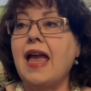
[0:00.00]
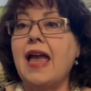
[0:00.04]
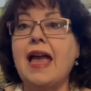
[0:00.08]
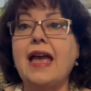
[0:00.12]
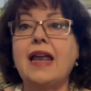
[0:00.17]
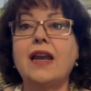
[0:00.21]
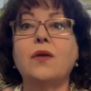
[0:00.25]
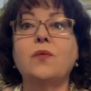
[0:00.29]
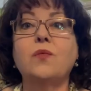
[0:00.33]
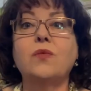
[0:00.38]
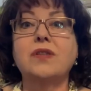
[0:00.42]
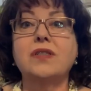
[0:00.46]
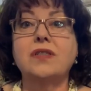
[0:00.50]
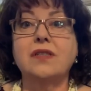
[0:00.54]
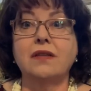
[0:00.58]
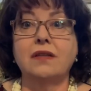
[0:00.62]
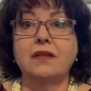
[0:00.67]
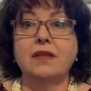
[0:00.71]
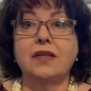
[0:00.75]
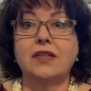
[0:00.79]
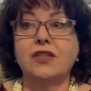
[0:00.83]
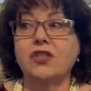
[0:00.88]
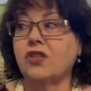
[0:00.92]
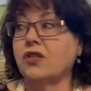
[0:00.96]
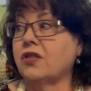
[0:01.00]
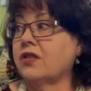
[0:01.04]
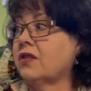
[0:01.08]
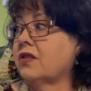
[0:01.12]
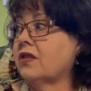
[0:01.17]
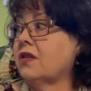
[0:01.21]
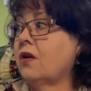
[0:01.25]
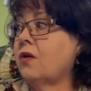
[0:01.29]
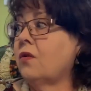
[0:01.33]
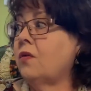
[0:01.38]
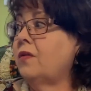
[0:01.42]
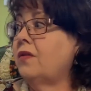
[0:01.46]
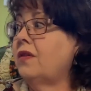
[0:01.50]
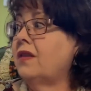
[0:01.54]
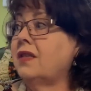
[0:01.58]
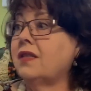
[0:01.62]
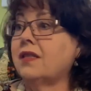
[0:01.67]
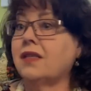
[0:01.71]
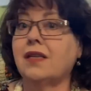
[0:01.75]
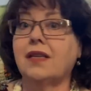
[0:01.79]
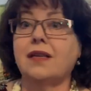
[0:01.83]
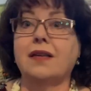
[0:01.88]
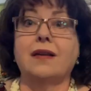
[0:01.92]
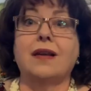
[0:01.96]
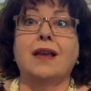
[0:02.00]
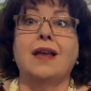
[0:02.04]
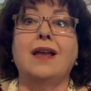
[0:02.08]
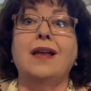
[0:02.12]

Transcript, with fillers: and it was delicious. So listen,